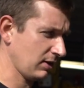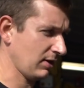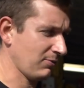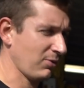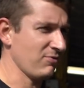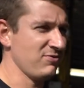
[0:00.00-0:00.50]

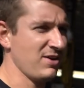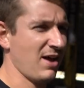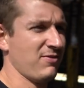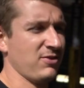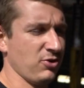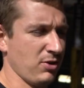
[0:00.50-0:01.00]
we've
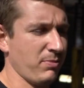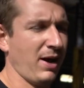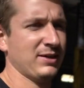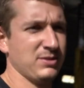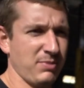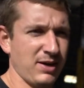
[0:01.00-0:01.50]
never done a
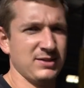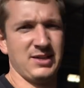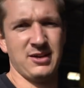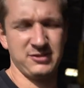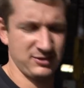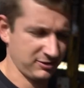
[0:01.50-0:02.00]
back-to-back
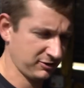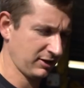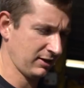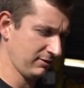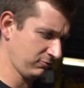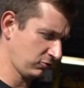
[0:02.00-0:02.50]
test to
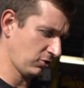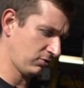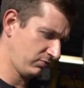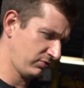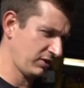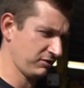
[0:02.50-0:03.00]
see. So
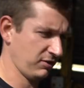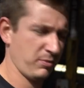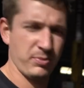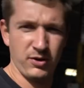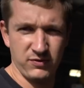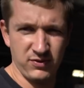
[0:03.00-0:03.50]
these are the
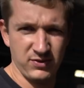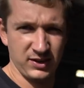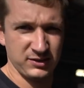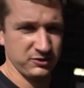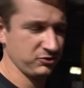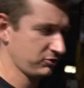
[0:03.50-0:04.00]
perfect
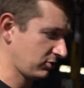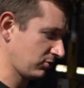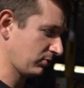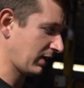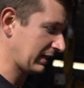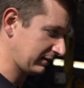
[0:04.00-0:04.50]
vehicles to
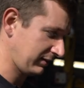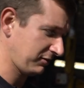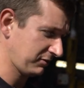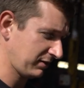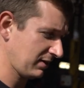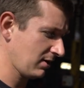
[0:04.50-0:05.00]
do that, at
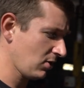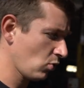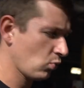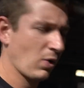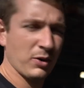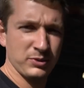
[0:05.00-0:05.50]
least
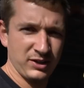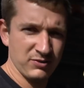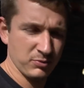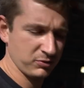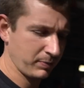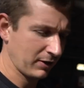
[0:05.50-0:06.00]
while we leave
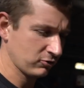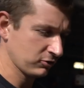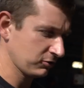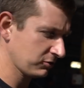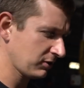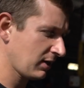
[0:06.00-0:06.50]
them as
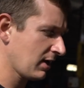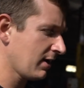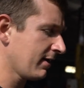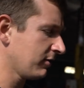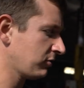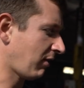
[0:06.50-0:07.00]
petrols.
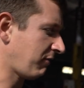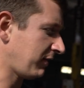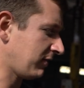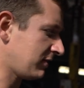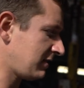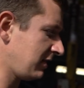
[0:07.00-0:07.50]
So I
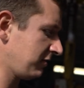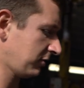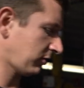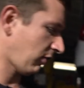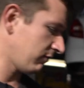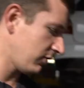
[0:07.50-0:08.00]
think the
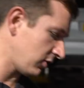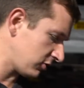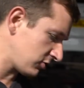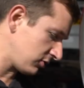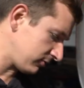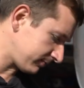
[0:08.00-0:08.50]
diesel
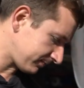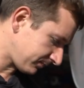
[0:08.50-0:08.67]
conversion